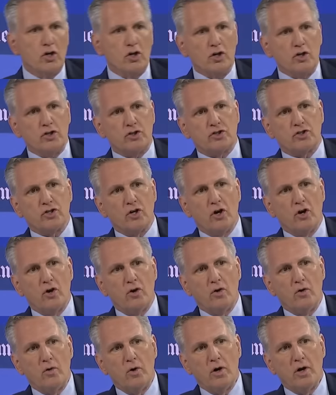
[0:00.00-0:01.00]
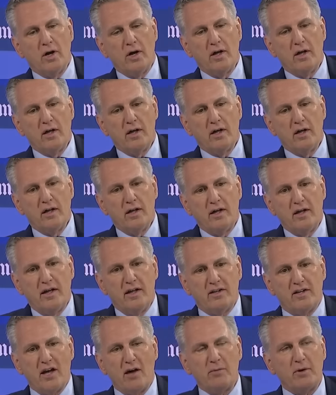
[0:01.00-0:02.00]
So,
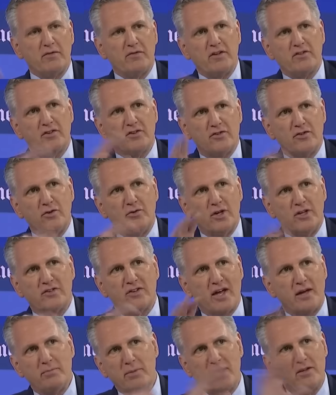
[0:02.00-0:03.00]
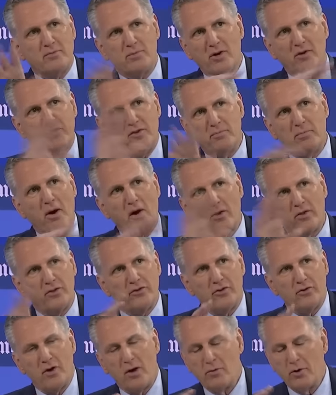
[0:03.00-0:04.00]
and tell me if this is too inside baseball. If it bothered
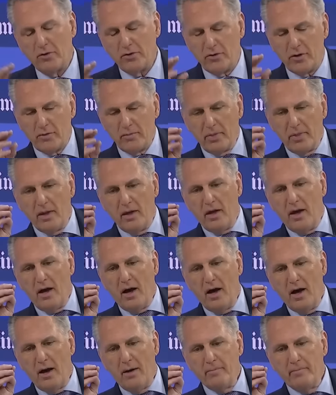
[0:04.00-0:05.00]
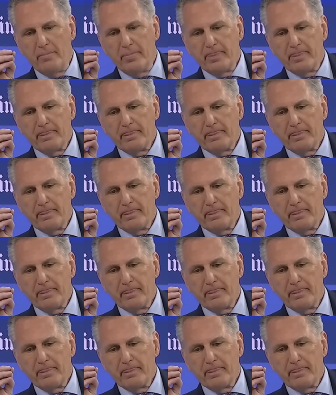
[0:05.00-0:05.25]
you, I won't do it.